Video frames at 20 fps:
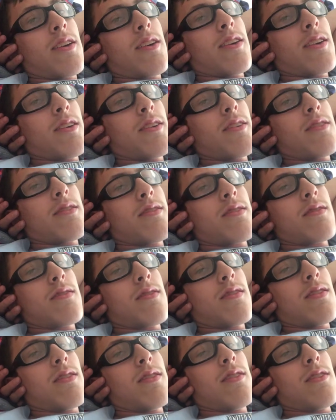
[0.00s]
Hey
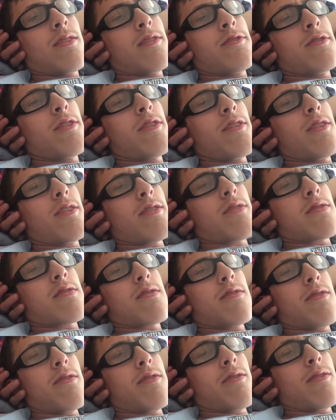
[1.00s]
guys,
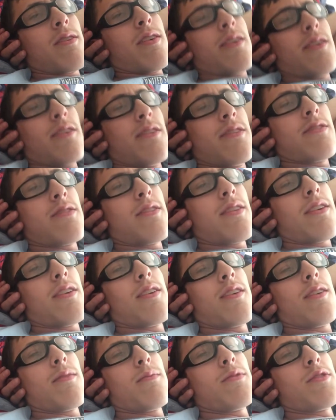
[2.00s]
JS here, and
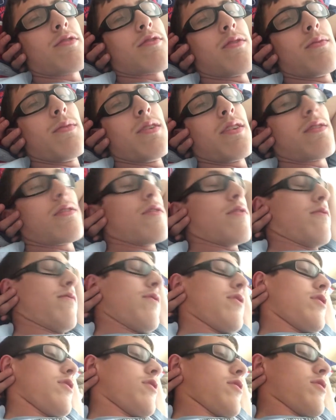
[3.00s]
today I'm just gonna make this
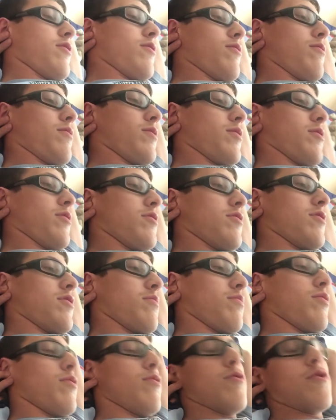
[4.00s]
video really
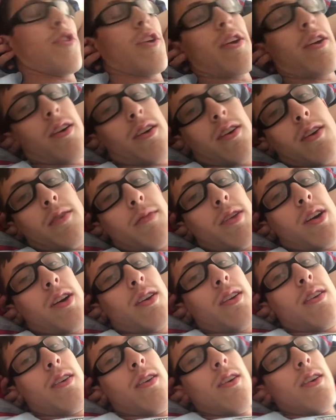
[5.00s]
simple. JK, I'm
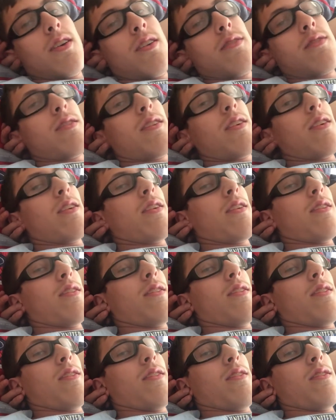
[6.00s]
not. Today
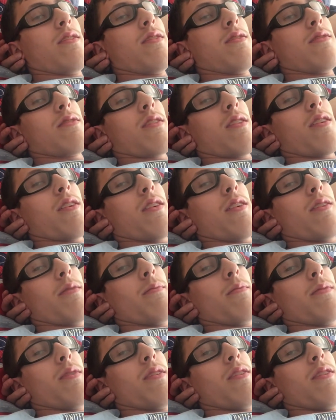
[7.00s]
it is
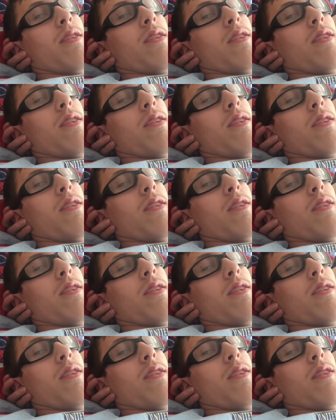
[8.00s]
probably